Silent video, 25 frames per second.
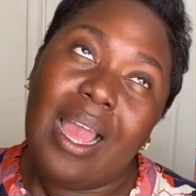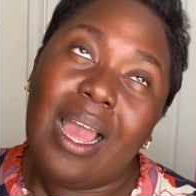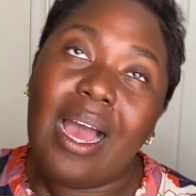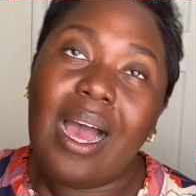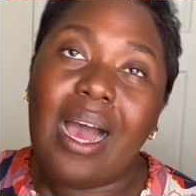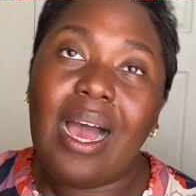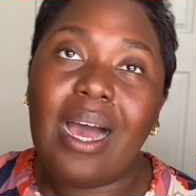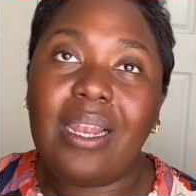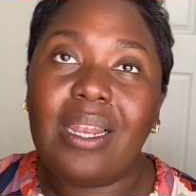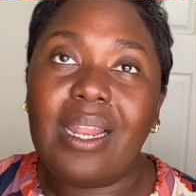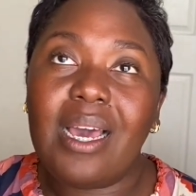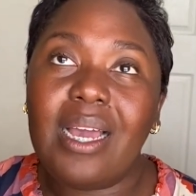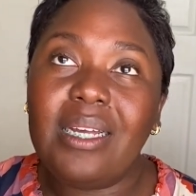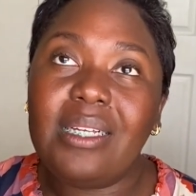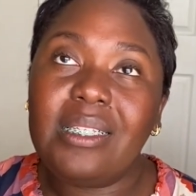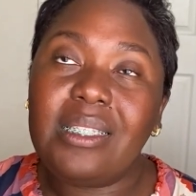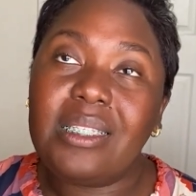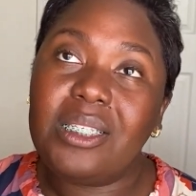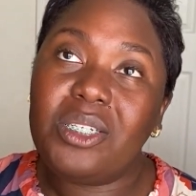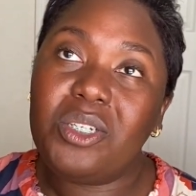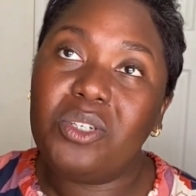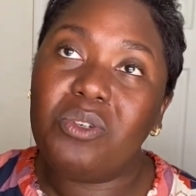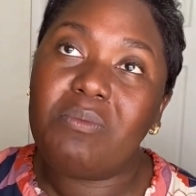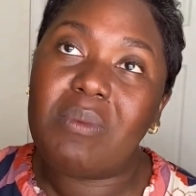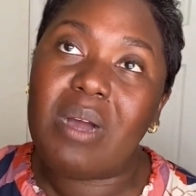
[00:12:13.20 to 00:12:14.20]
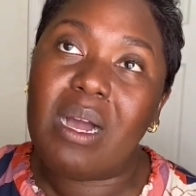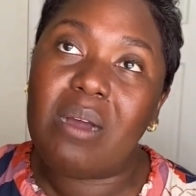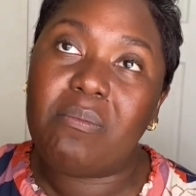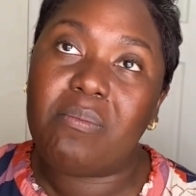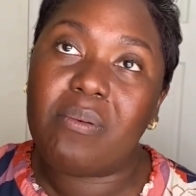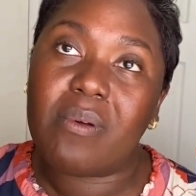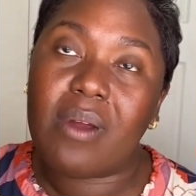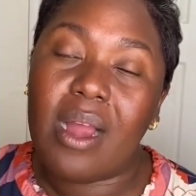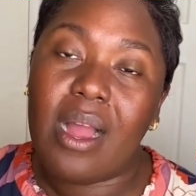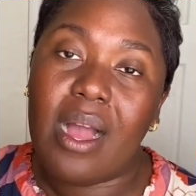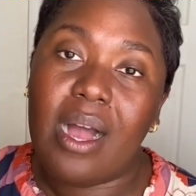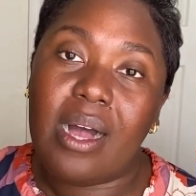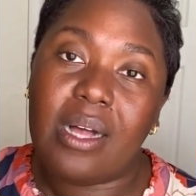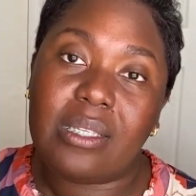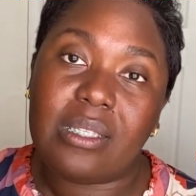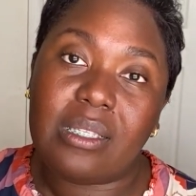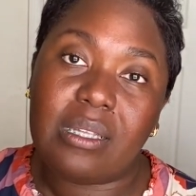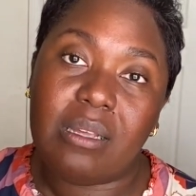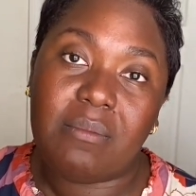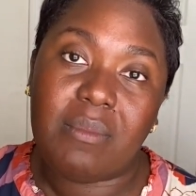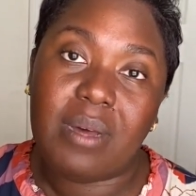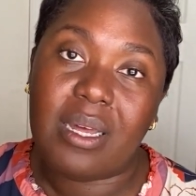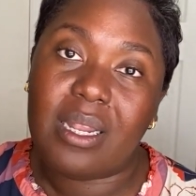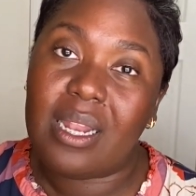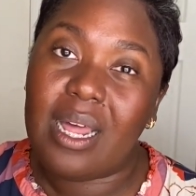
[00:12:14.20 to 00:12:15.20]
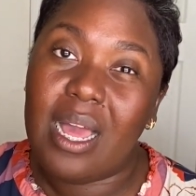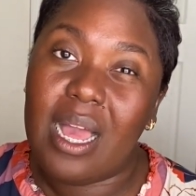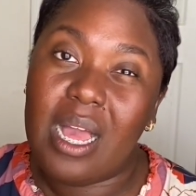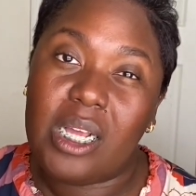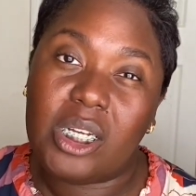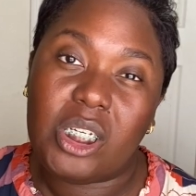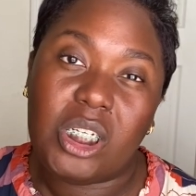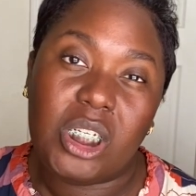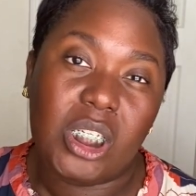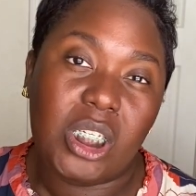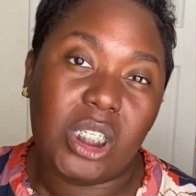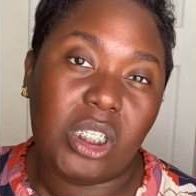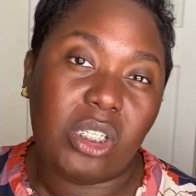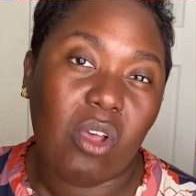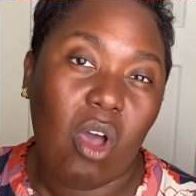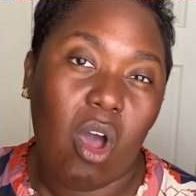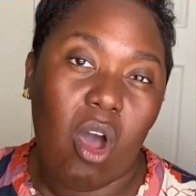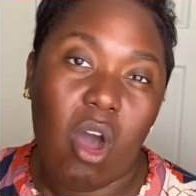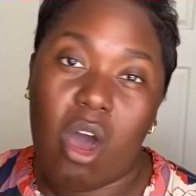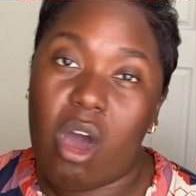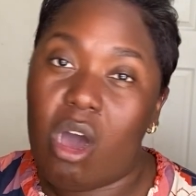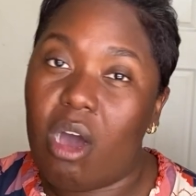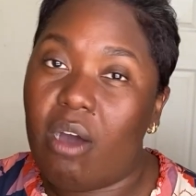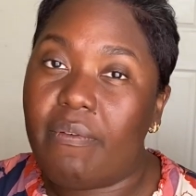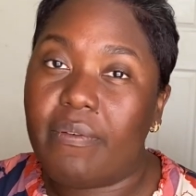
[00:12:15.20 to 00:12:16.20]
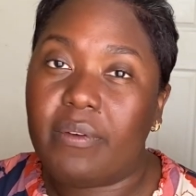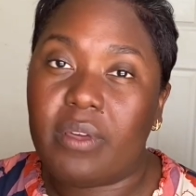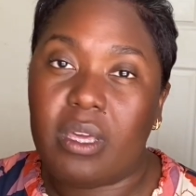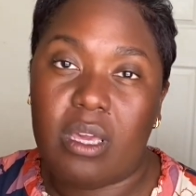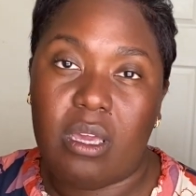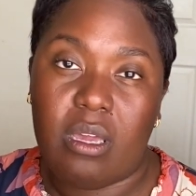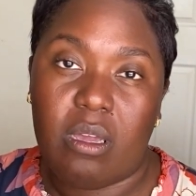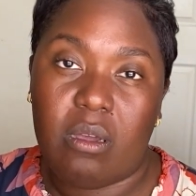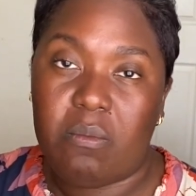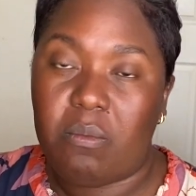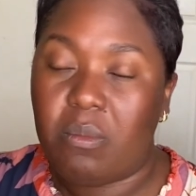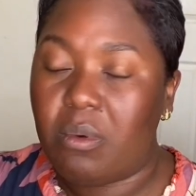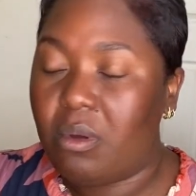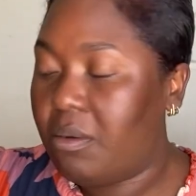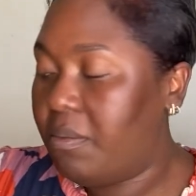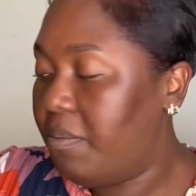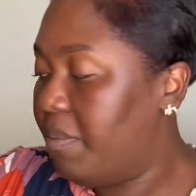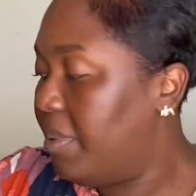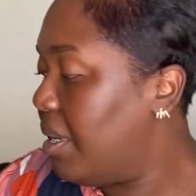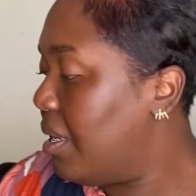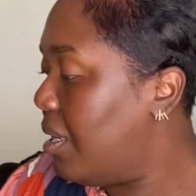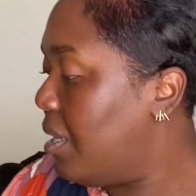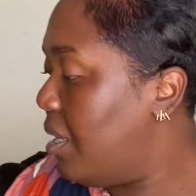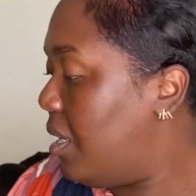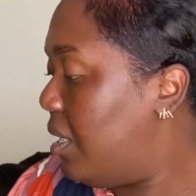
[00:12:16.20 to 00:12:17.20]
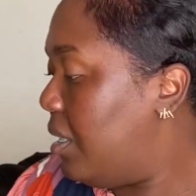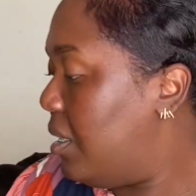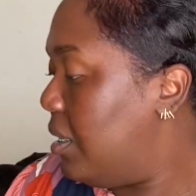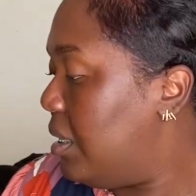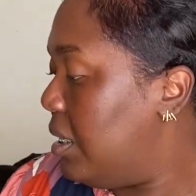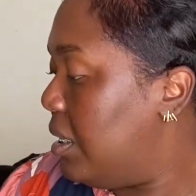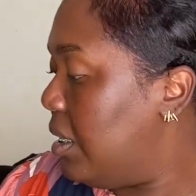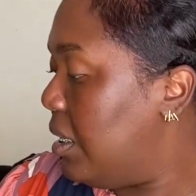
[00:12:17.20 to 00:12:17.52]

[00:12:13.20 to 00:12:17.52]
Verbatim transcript: I like to do my brows and my lashes off camera because